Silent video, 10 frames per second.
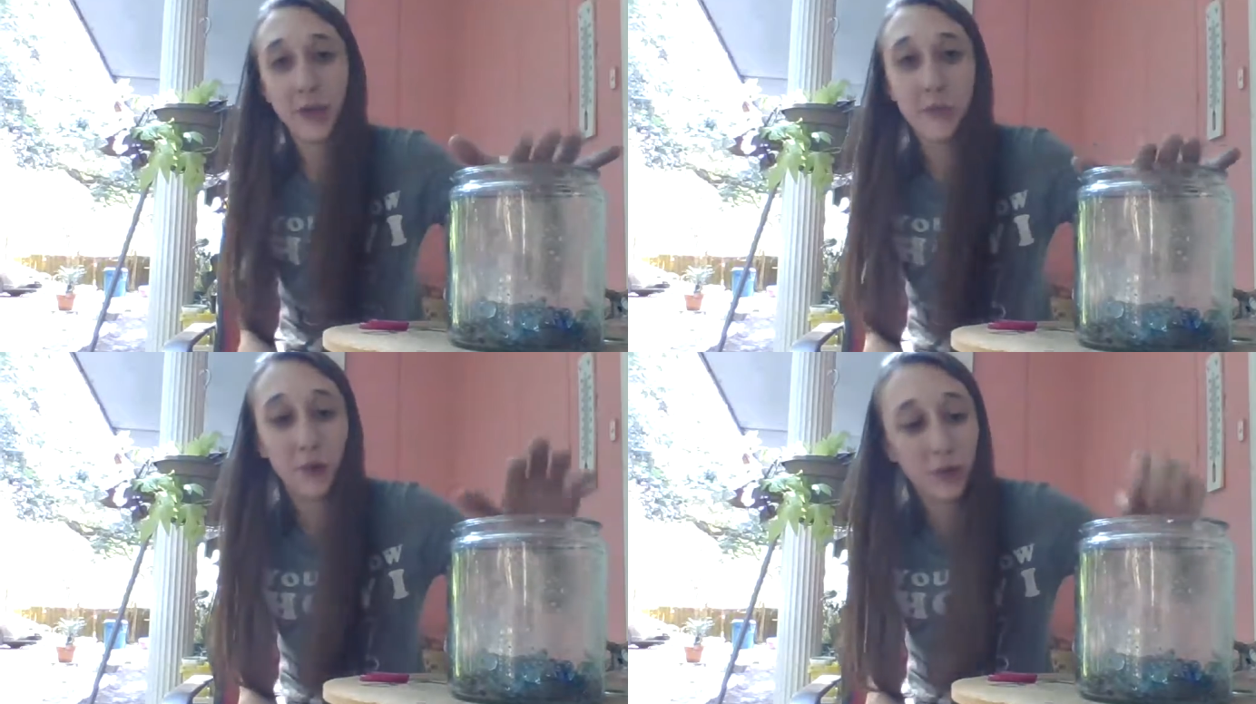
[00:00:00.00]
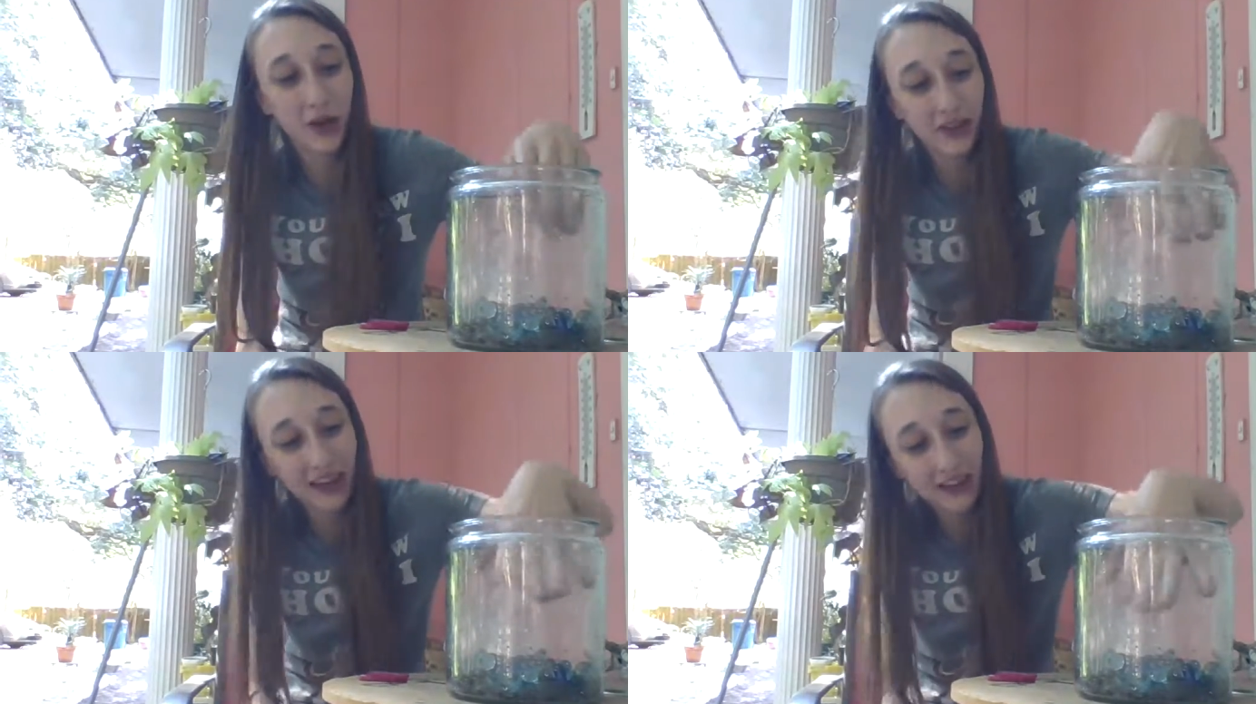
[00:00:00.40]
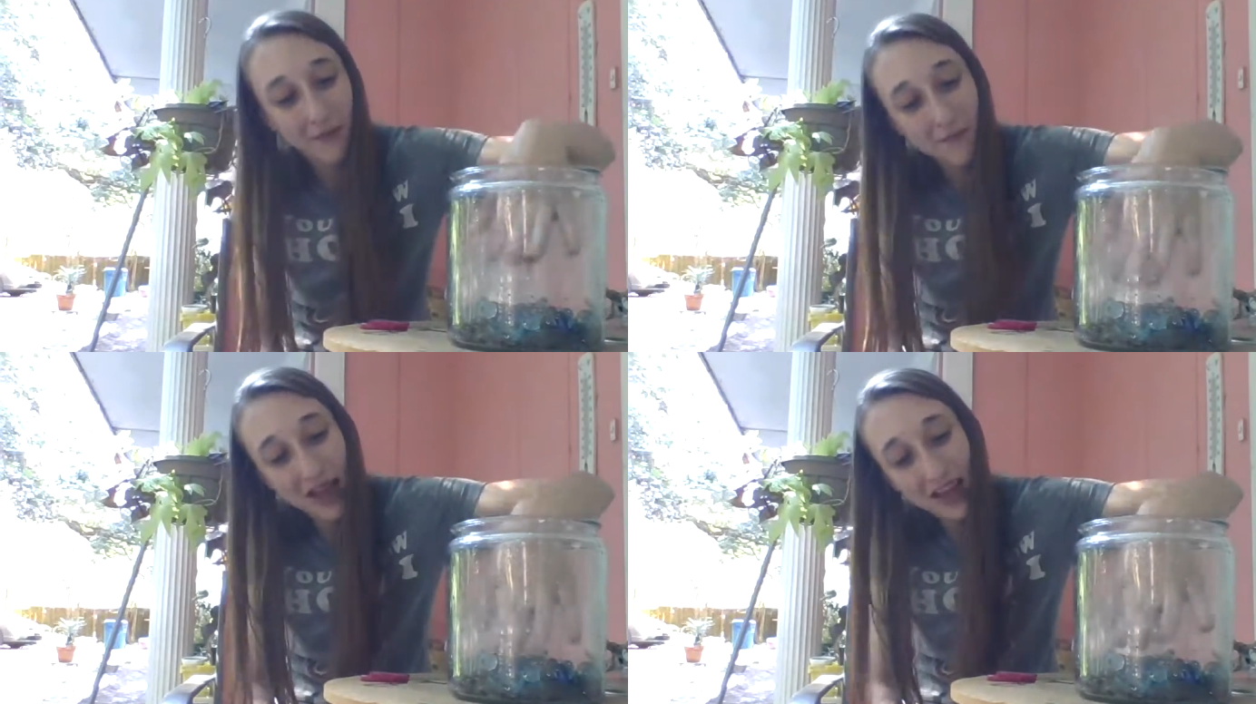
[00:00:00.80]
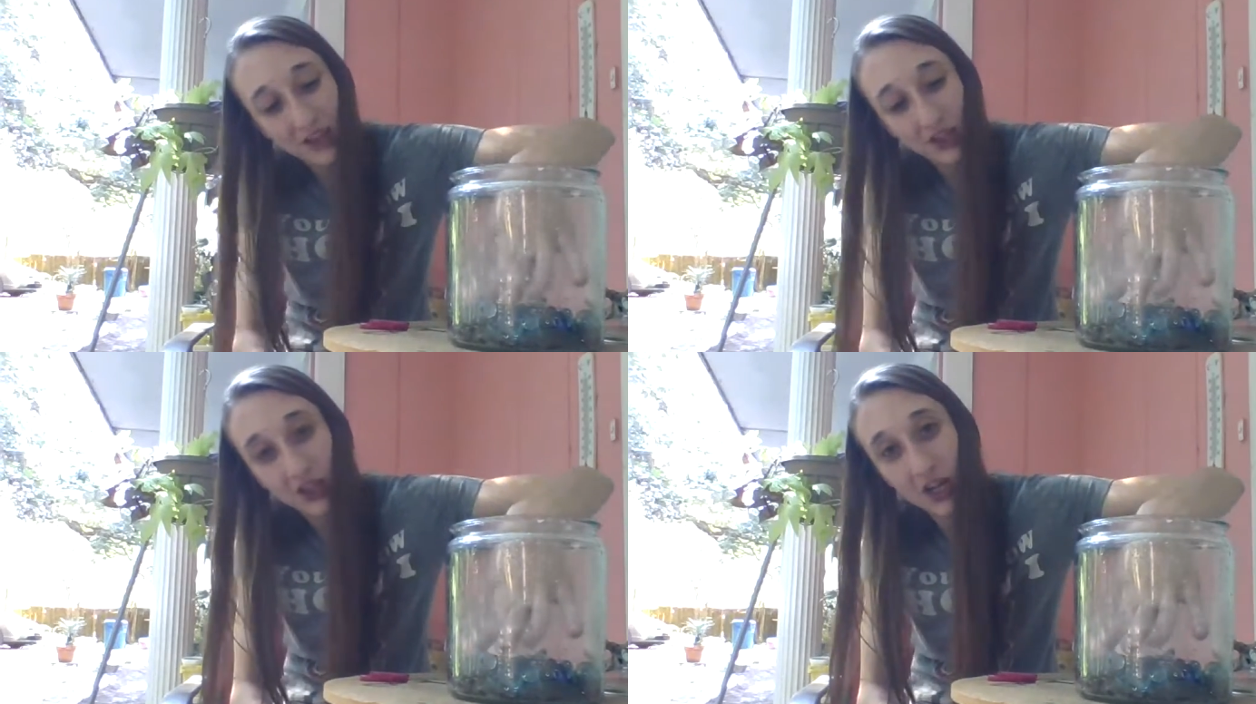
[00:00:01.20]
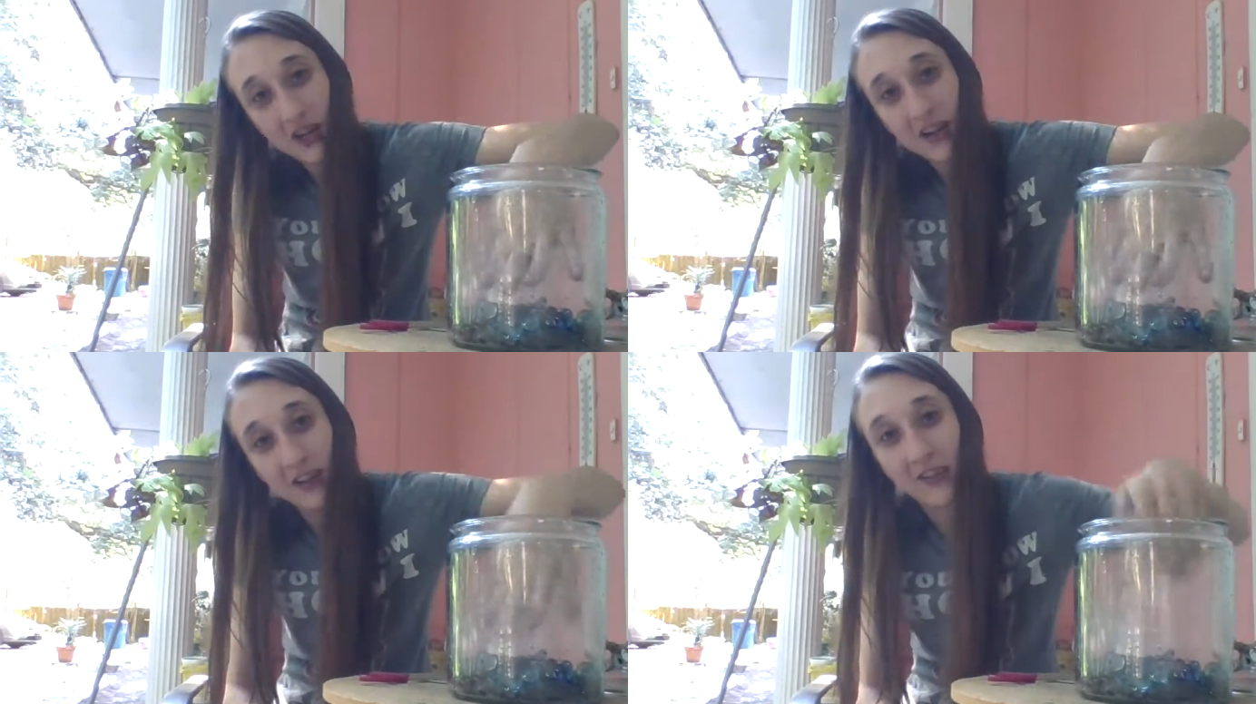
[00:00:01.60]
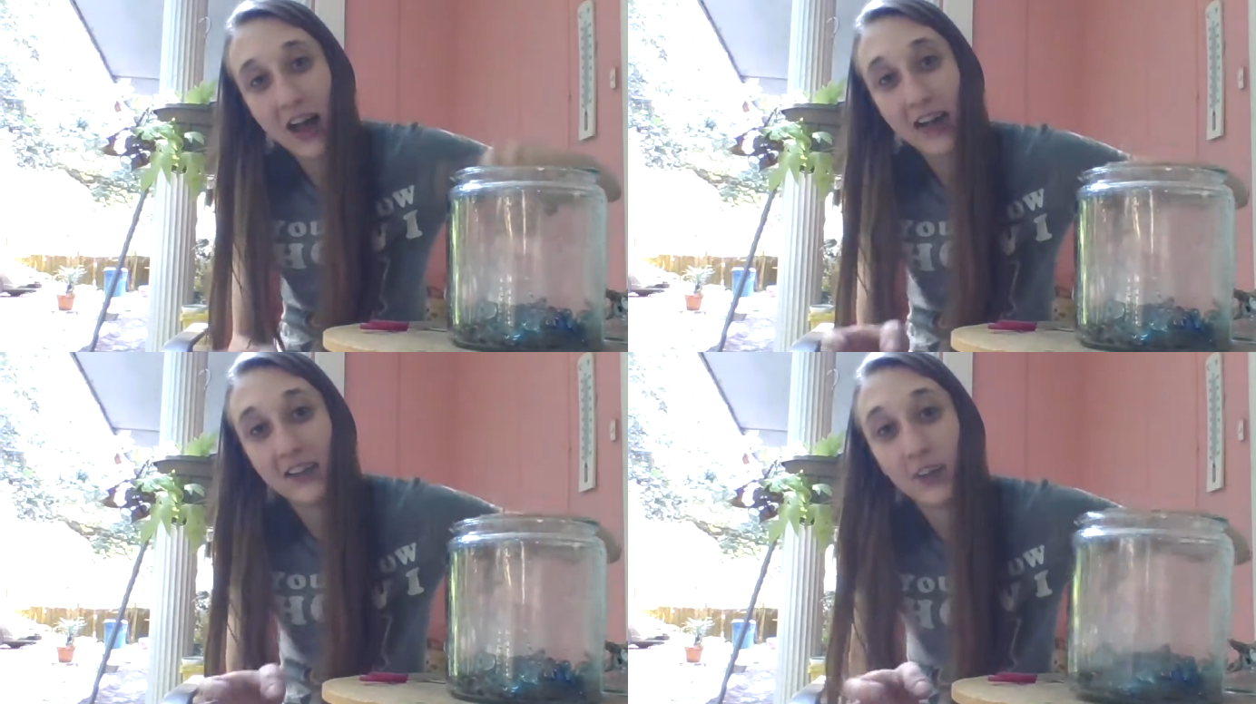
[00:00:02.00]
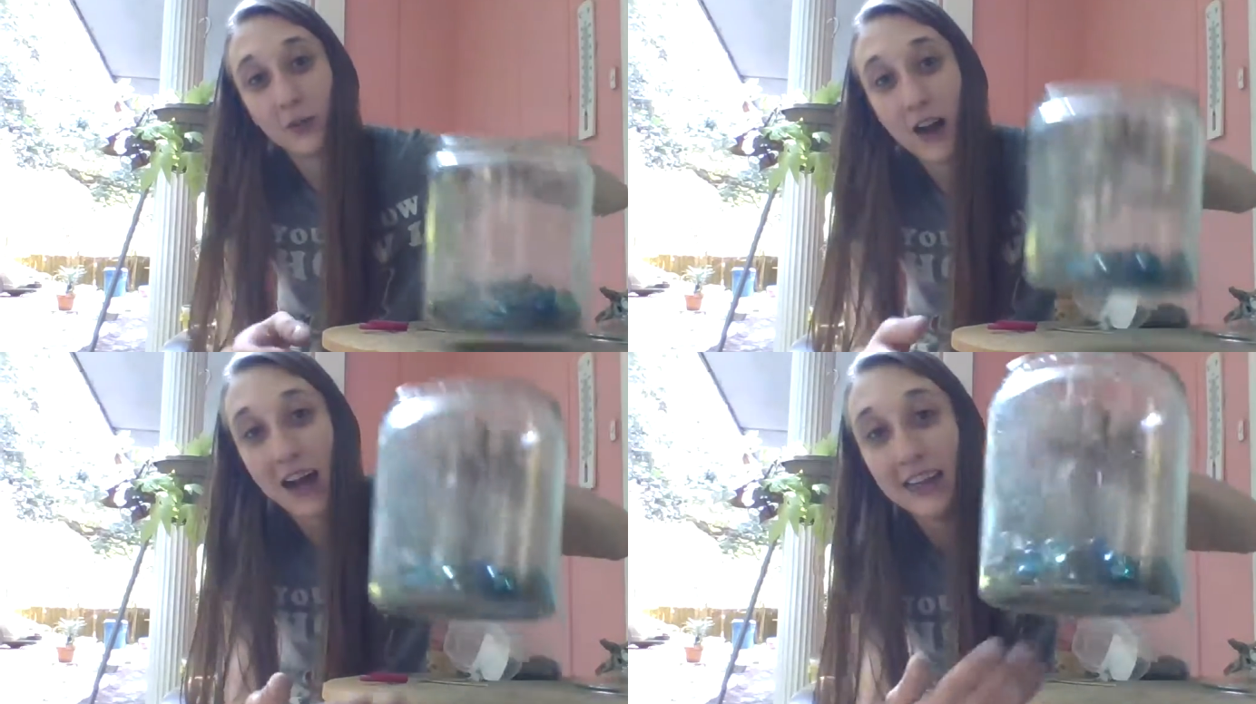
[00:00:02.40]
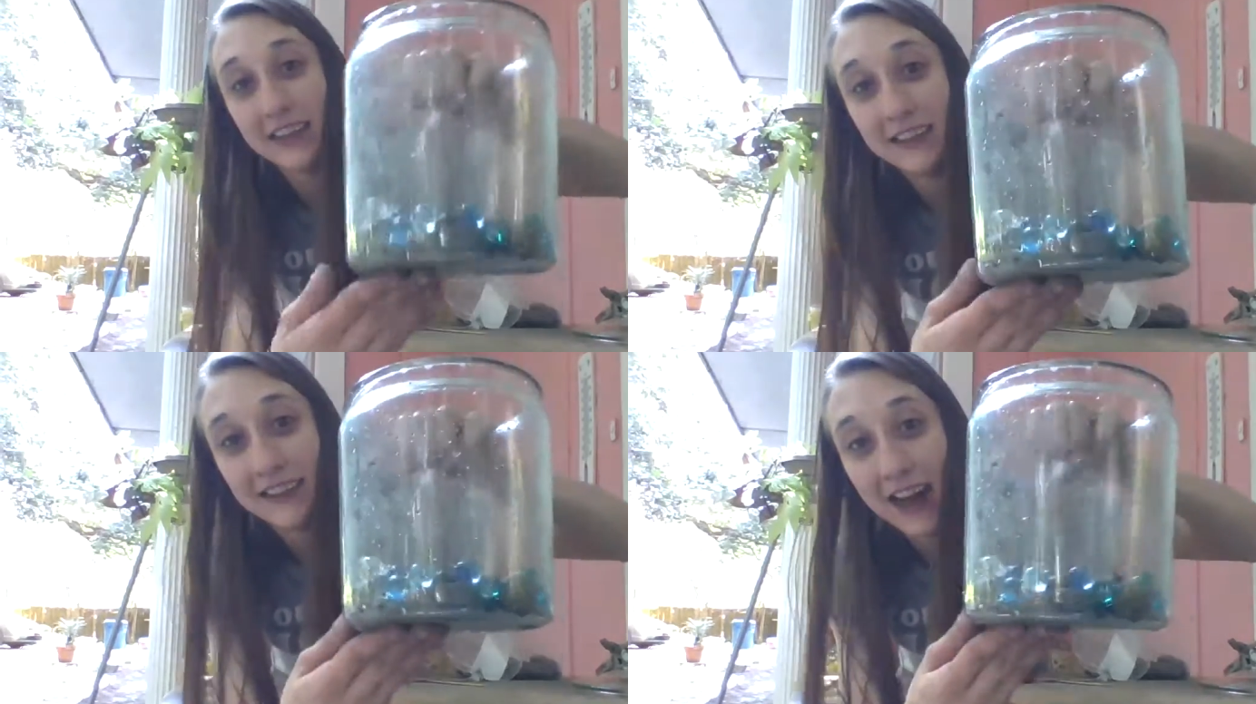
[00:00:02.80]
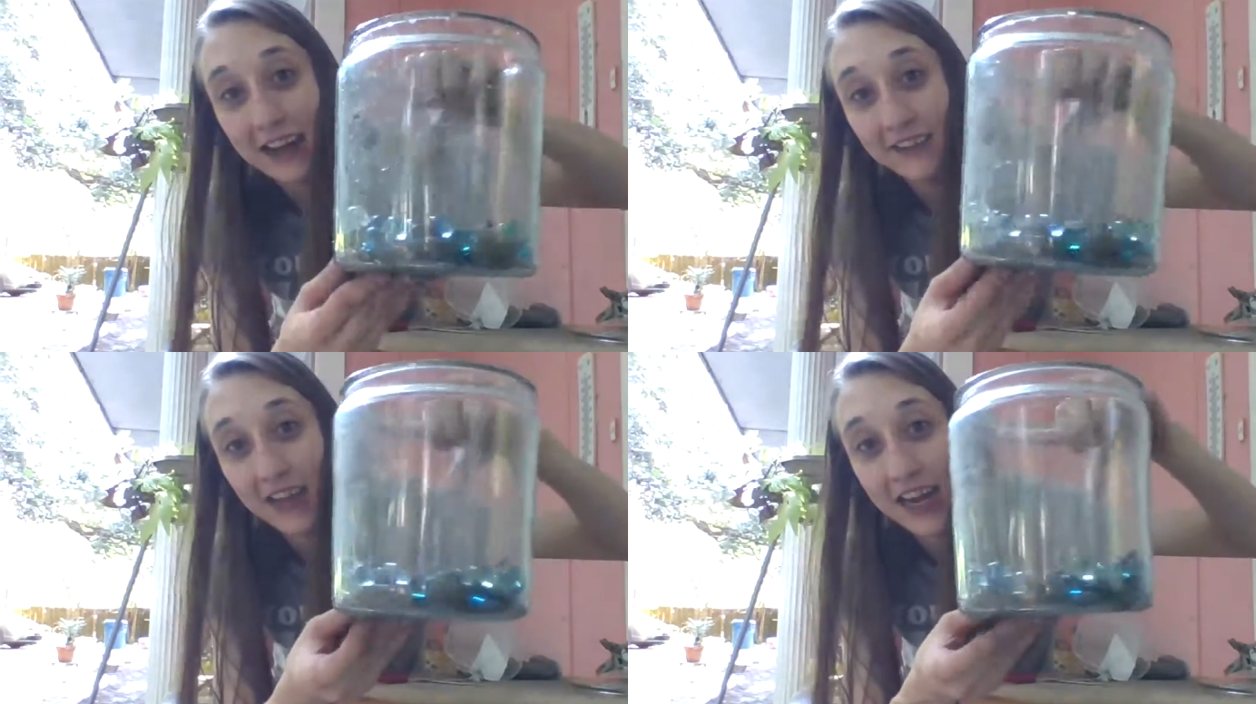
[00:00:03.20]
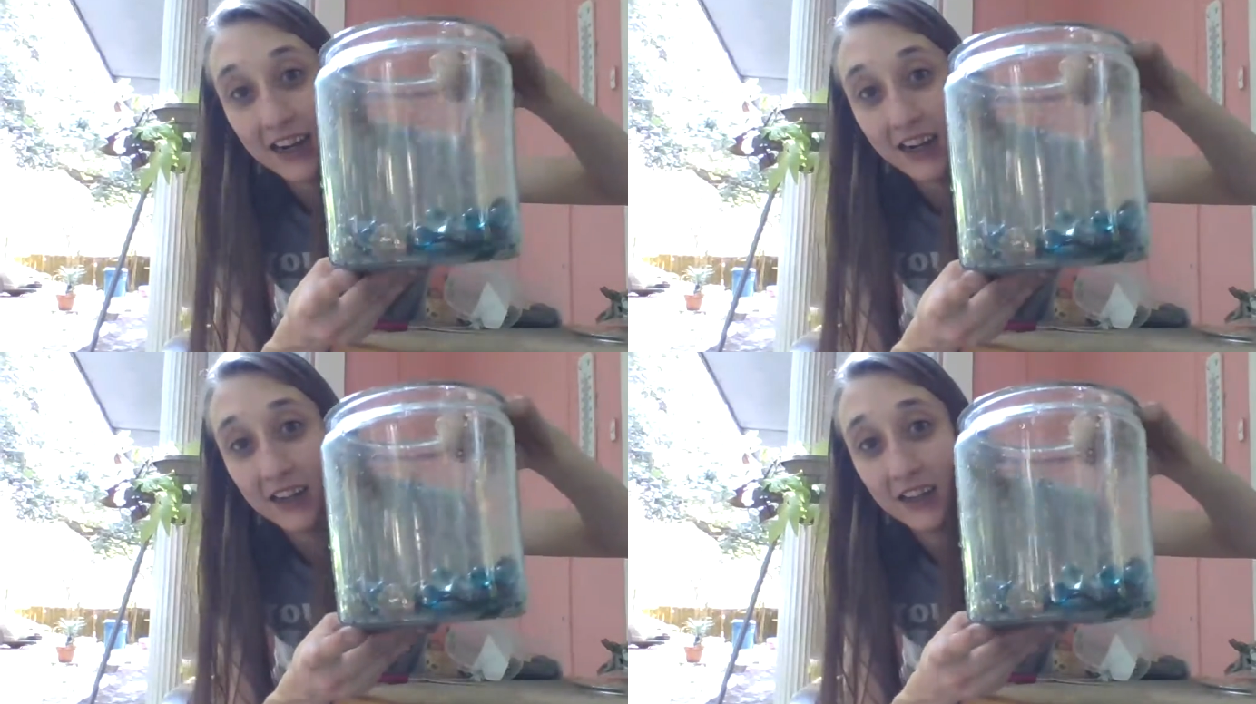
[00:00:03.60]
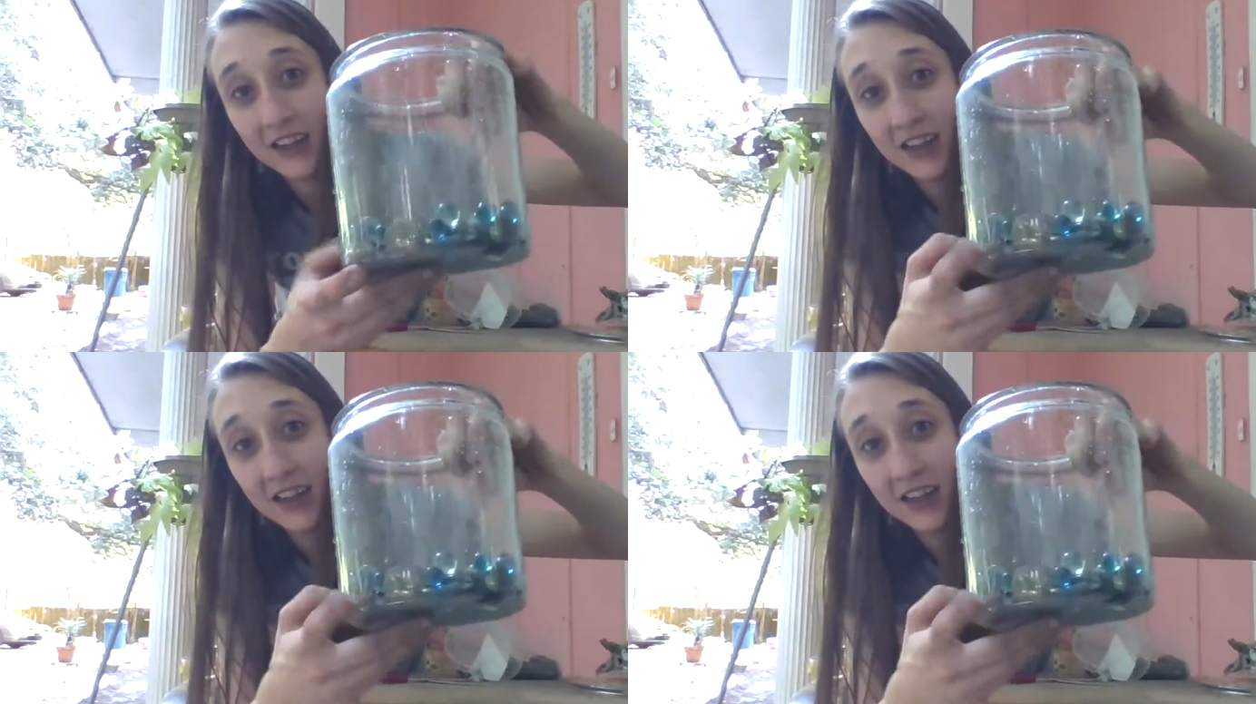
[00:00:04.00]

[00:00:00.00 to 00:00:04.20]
people put like a mesh liner right inside of there,